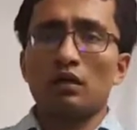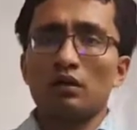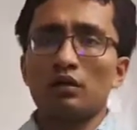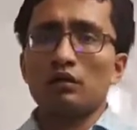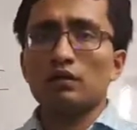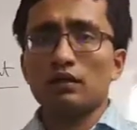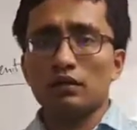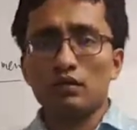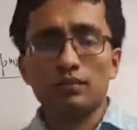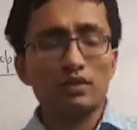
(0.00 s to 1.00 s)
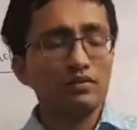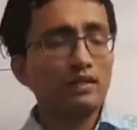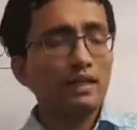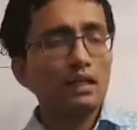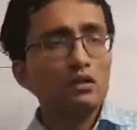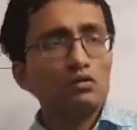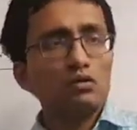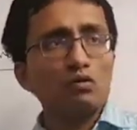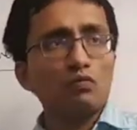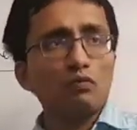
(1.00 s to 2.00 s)
under economics,
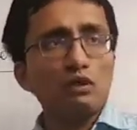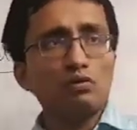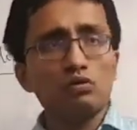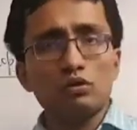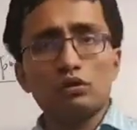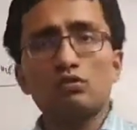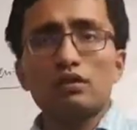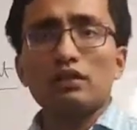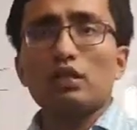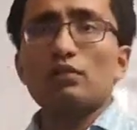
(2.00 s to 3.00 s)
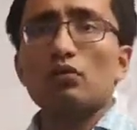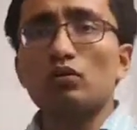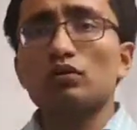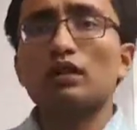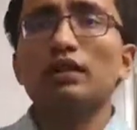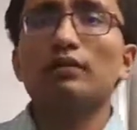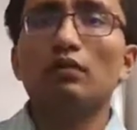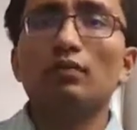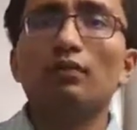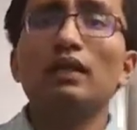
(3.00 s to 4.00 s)
so we used to use the term growth and
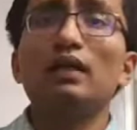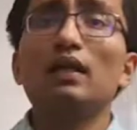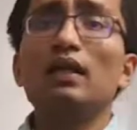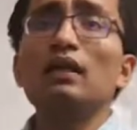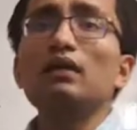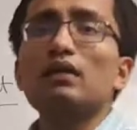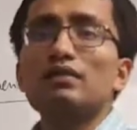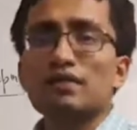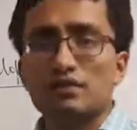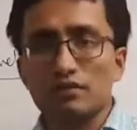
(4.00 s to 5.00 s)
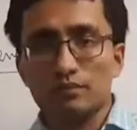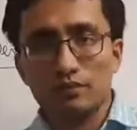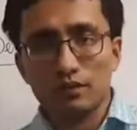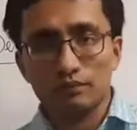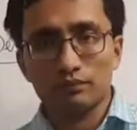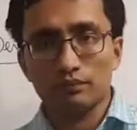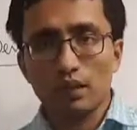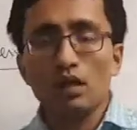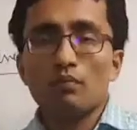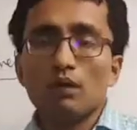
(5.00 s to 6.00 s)
development interchangeably.
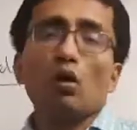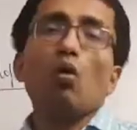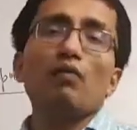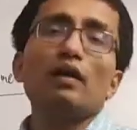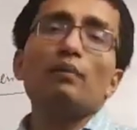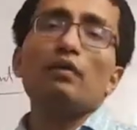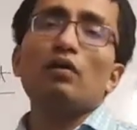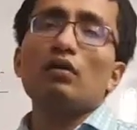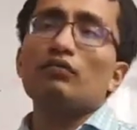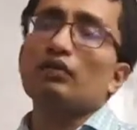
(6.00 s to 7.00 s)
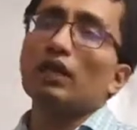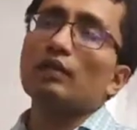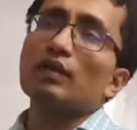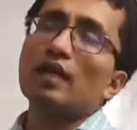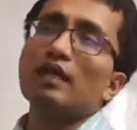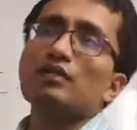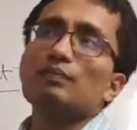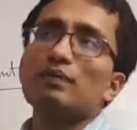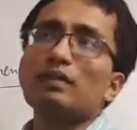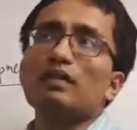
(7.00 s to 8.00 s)
But over a period of time, the
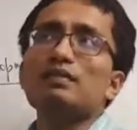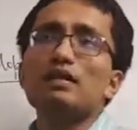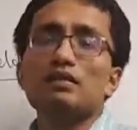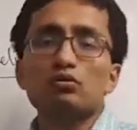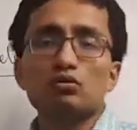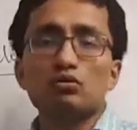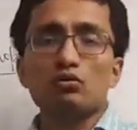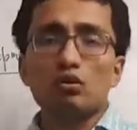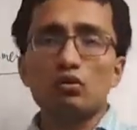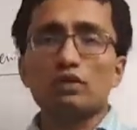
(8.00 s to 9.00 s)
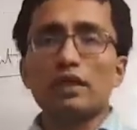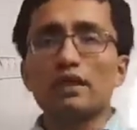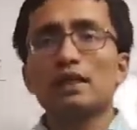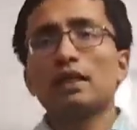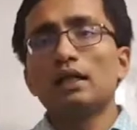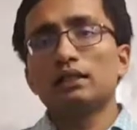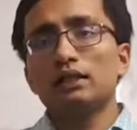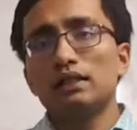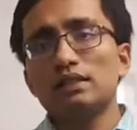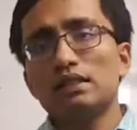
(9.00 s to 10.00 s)
experience has shown that
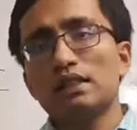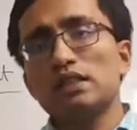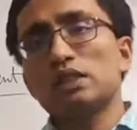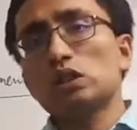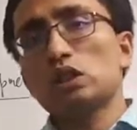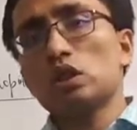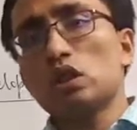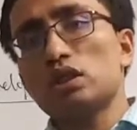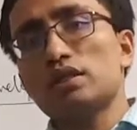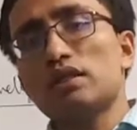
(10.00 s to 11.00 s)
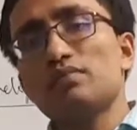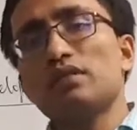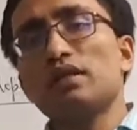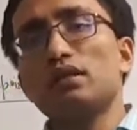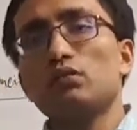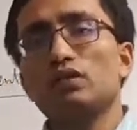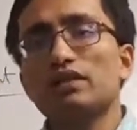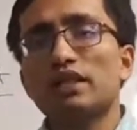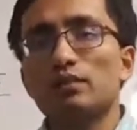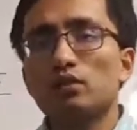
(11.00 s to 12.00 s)
this is not something
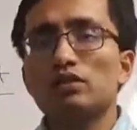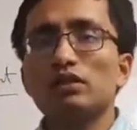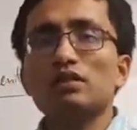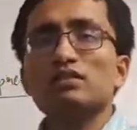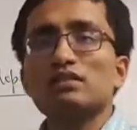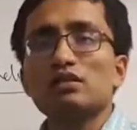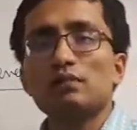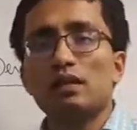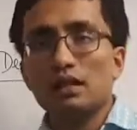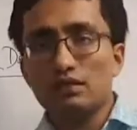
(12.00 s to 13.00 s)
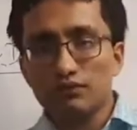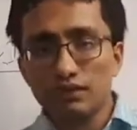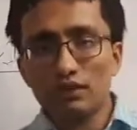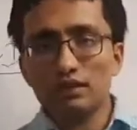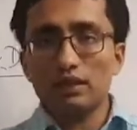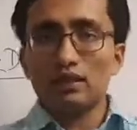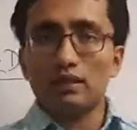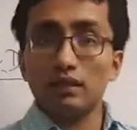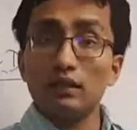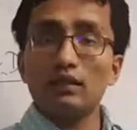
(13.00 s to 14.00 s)
which can be used interchangeably. In fact, there
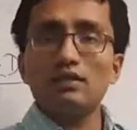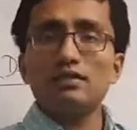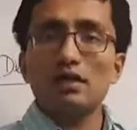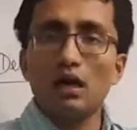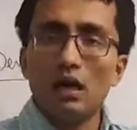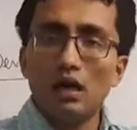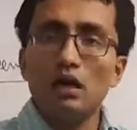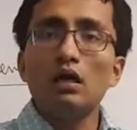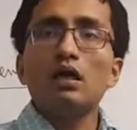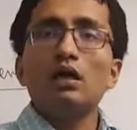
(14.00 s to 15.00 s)
is a